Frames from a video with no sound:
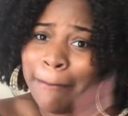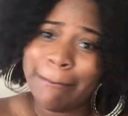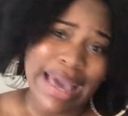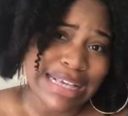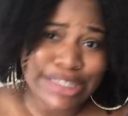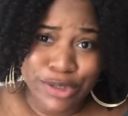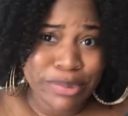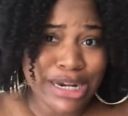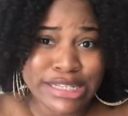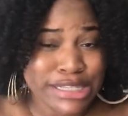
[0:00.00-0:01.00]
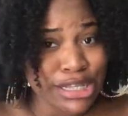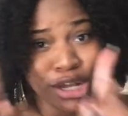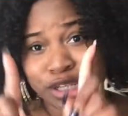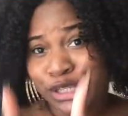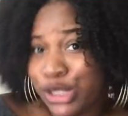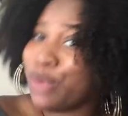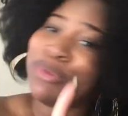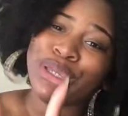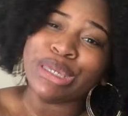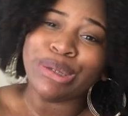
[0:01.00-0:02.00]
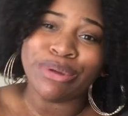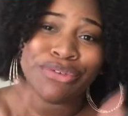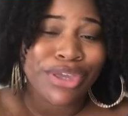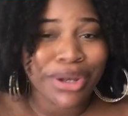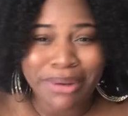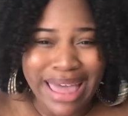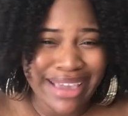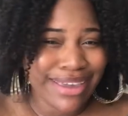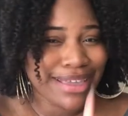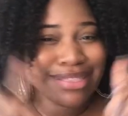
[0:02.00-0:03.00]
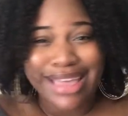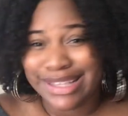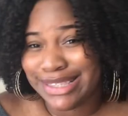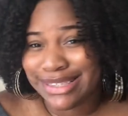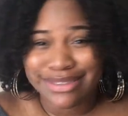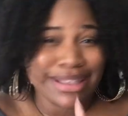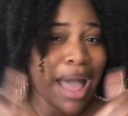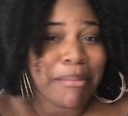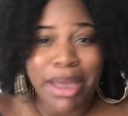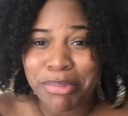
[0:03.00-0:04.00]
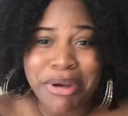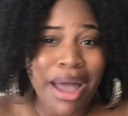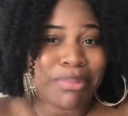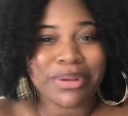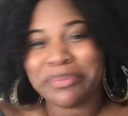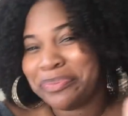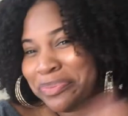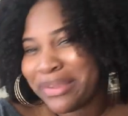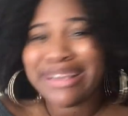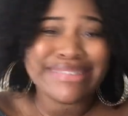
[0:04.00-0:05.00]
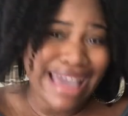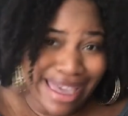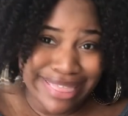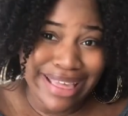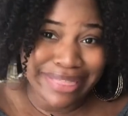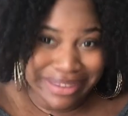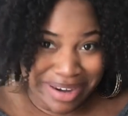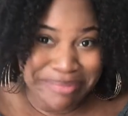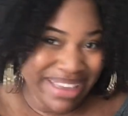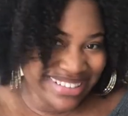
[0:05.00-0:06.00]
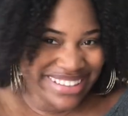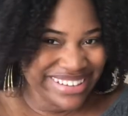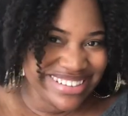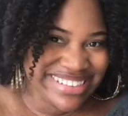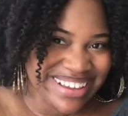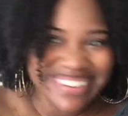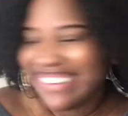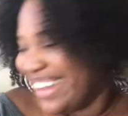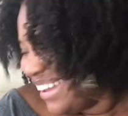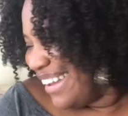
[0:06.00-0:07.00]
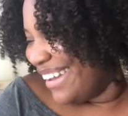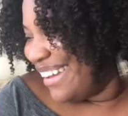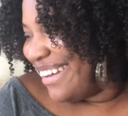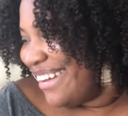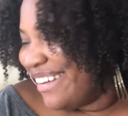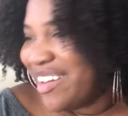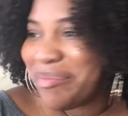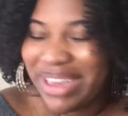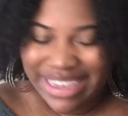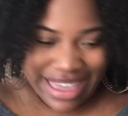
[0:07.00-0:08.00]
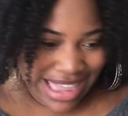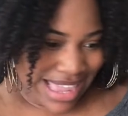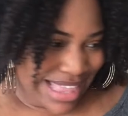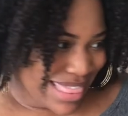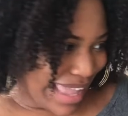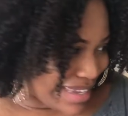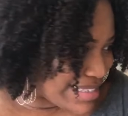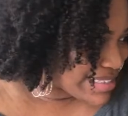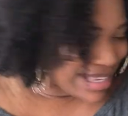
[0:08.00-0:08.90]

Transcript: My two purses are super cute. If you don't like it, that's not my problem because I think they're amazing. So, but yeah, that is